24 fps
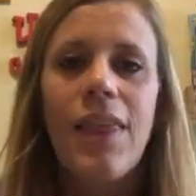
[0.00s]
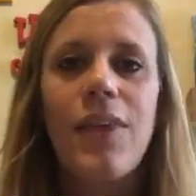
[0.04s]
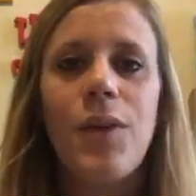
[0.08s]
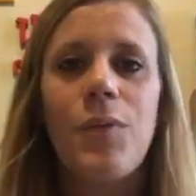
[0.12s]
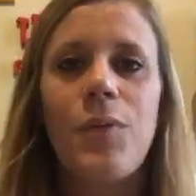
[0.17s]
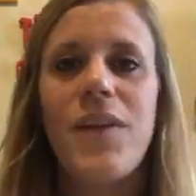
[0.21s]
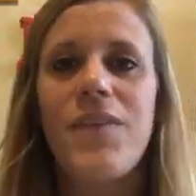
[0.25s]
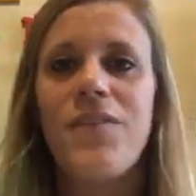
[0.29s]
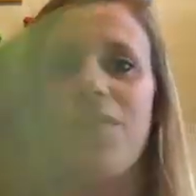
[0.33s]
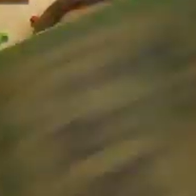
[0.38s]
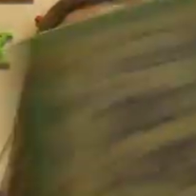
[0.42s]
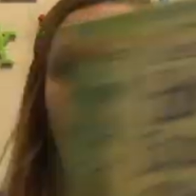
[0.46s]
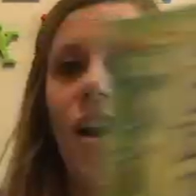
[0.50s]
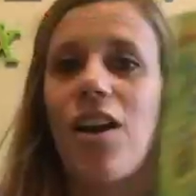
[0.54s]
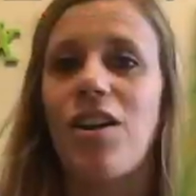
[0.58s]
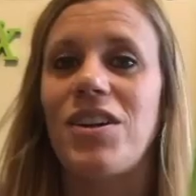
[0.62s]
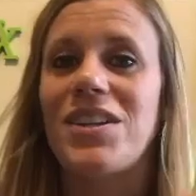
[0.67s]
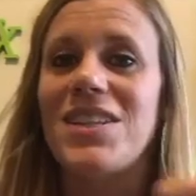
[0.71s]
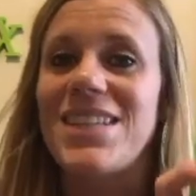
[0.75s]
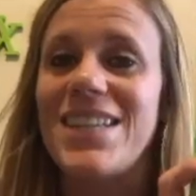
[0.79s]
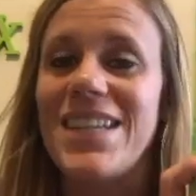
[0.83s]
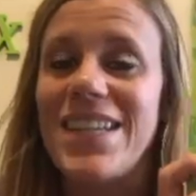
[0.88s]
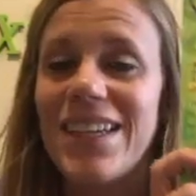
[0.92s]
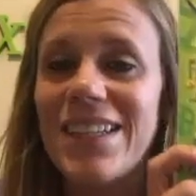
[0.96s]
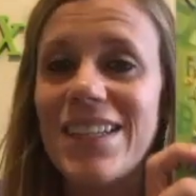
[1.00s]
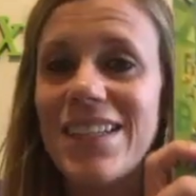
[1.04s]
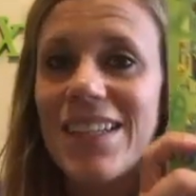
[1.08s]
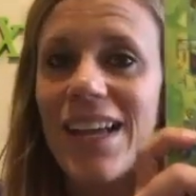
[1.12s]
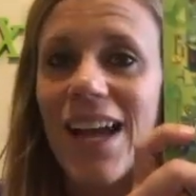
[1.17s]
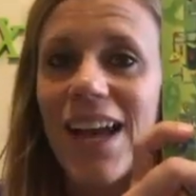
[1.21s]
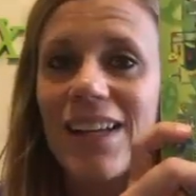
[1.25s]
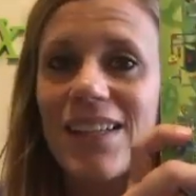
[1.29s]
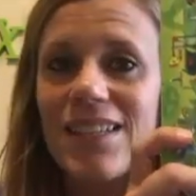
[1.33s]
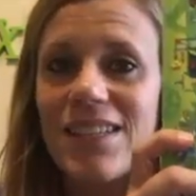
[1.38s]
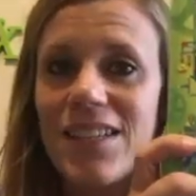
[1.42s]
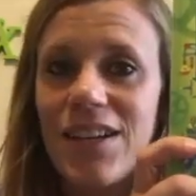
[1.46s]
Then we've got our See
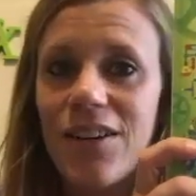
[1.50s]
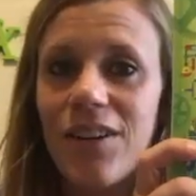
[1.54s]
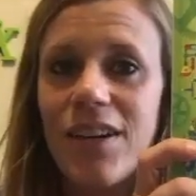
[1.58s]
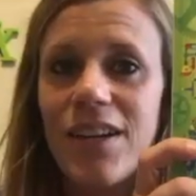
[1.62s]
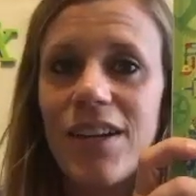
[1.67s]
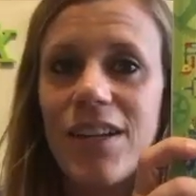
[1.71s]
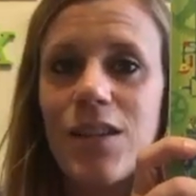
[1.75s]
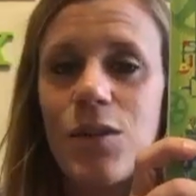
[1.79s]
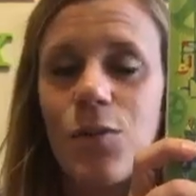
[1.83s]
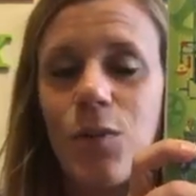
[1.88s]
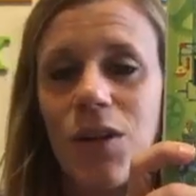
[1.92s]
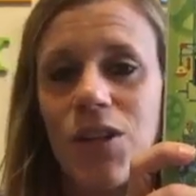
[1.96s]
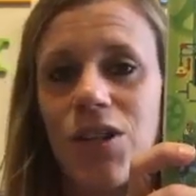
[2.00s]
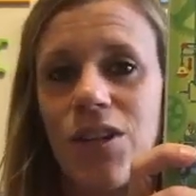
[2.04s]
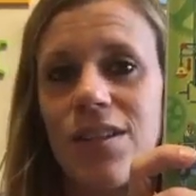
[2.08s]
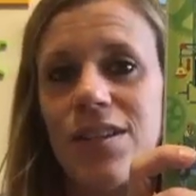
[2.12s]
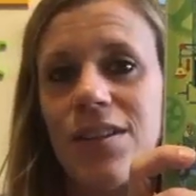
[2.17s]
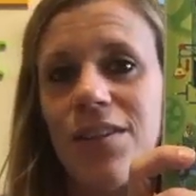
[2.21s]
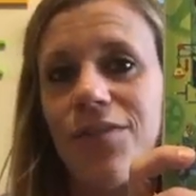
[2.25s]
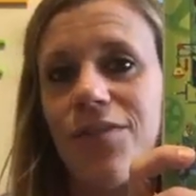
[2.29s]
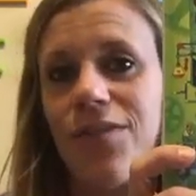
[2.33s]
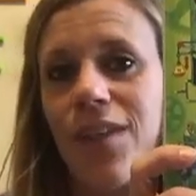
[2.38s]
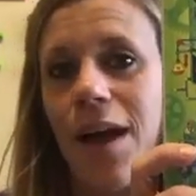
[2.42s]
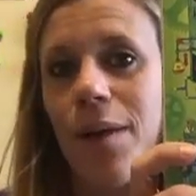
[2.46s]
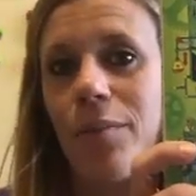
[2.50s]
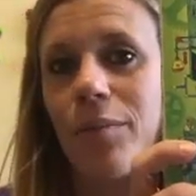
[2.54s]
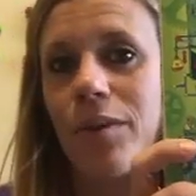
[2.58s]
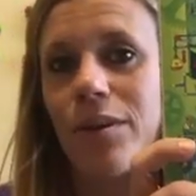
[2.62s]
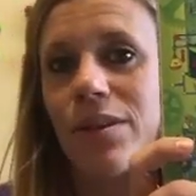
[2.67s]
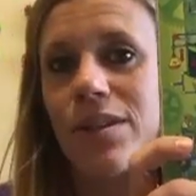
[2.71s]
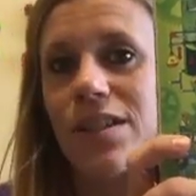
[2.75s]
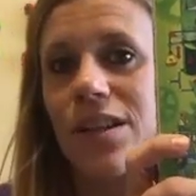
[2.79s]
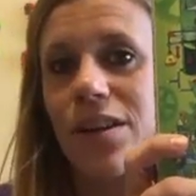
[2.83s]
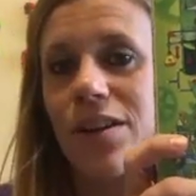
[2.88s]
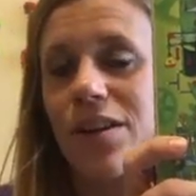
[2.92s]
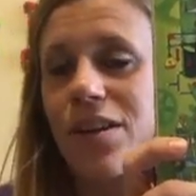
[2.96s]
Inside series, which is a flat
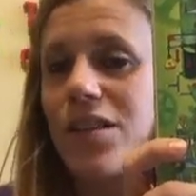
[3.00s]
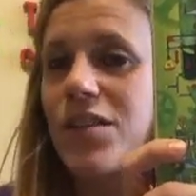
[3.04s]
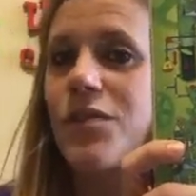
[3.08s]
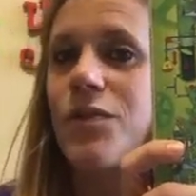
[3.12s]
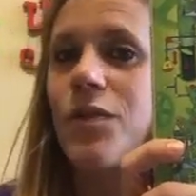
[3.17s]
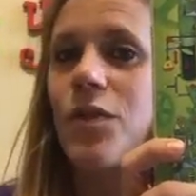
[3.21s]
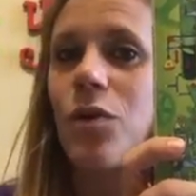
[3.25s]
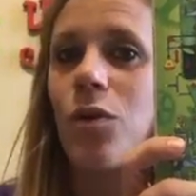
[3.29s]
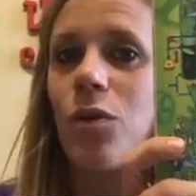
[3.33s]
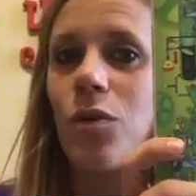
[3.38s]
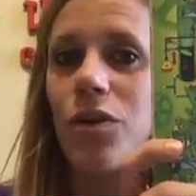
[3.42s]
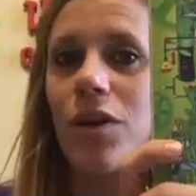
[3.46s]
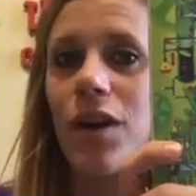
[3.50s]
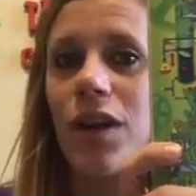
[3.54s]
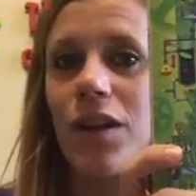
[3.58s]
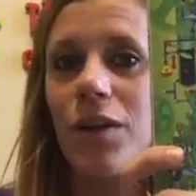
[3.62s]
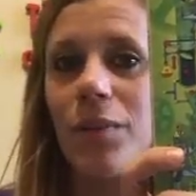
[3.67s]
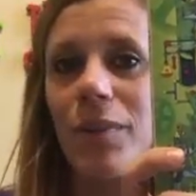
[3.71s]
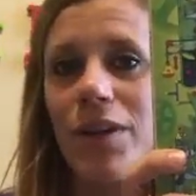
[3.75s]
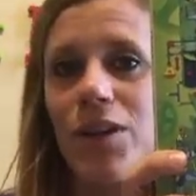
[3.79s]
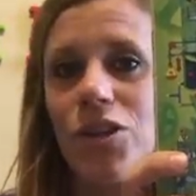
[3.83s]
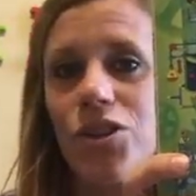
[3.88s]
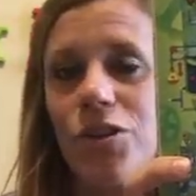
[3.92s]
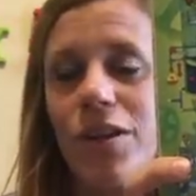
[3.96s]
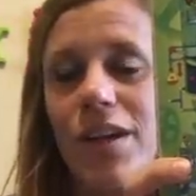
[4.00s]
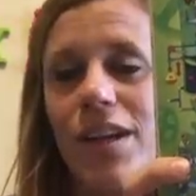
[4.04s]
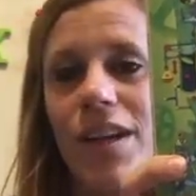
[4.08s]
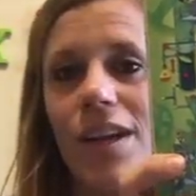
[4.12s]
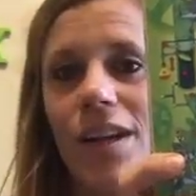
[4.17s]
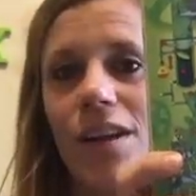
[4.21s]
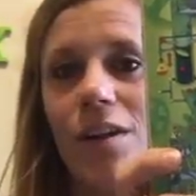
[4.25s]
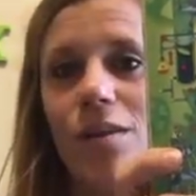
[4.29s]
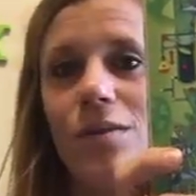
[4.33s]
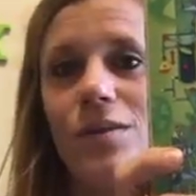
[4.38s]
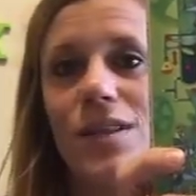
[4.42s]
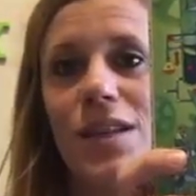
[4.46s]
book series for older elementary
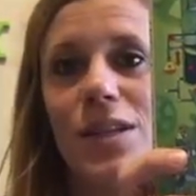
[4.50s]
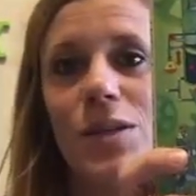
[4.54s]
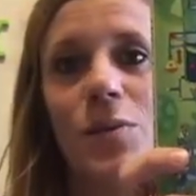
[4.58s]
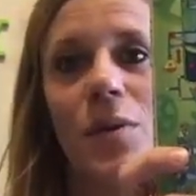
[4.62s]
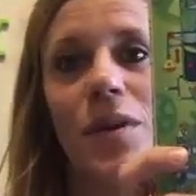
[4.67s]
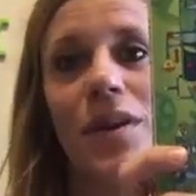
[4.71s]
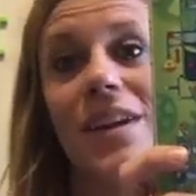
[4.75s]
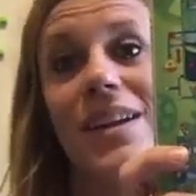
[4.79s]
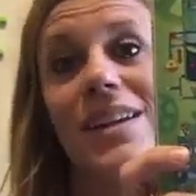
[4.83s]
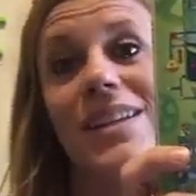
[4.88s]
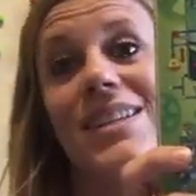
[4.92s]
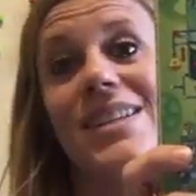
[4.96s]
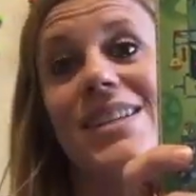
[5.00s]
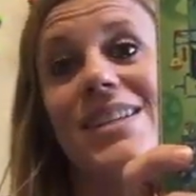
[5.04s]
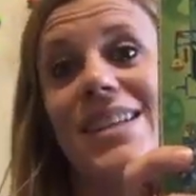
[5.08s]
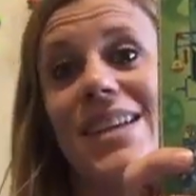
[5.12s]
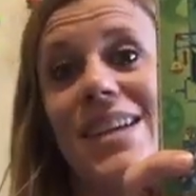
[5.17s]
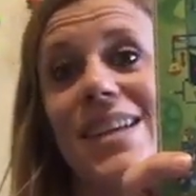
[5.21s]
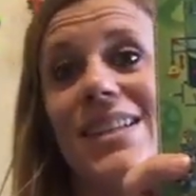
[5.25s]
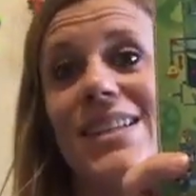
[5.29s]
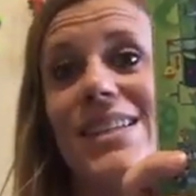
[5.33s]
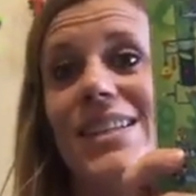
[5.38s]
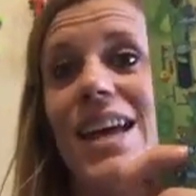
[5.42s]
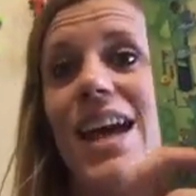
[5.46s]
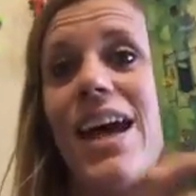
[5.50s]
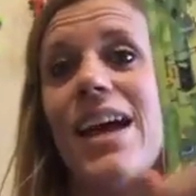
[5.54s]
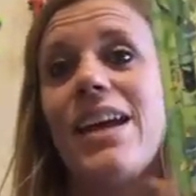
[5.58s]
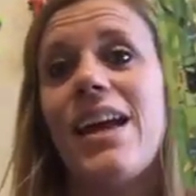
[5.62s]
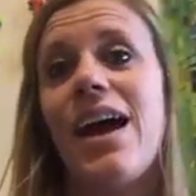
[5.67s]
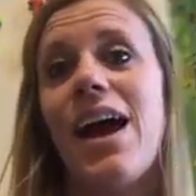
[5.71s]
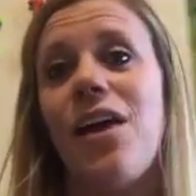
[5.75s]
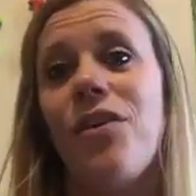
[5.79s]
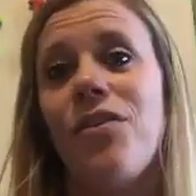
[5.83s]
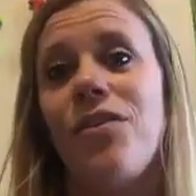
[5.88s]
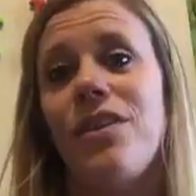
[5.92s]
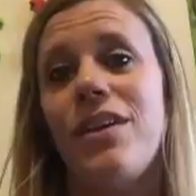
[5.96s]
kiddos. This one is See Inside
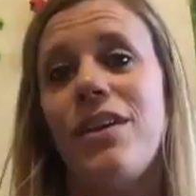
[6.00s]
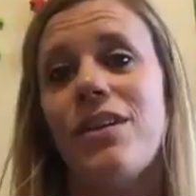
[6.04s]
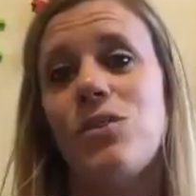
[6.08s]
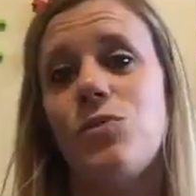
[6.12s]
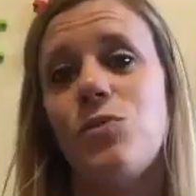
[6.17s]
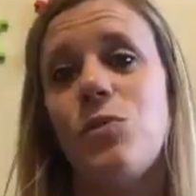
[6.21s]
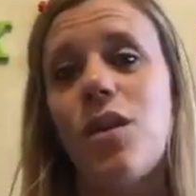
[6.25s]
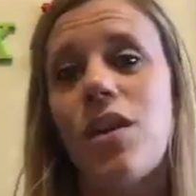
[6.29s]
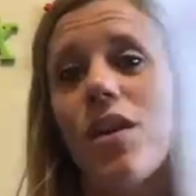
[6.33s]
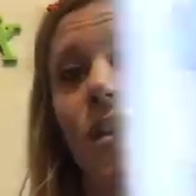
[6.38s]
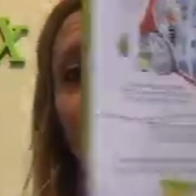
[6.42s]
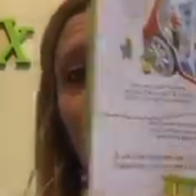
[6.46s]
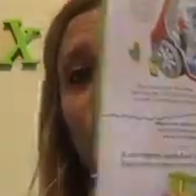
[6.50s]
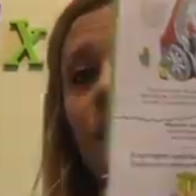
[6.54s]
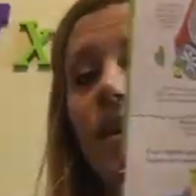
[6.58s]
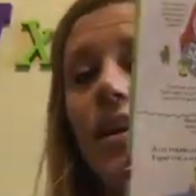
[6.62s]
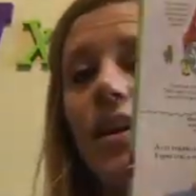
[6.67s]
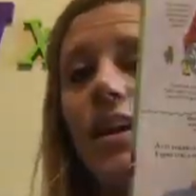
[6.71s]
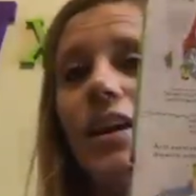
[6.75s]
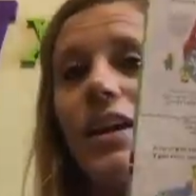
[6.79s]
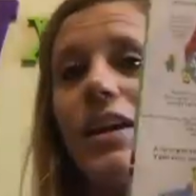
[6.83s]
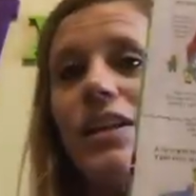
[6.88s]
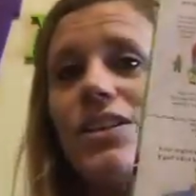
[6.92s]
How Things Work.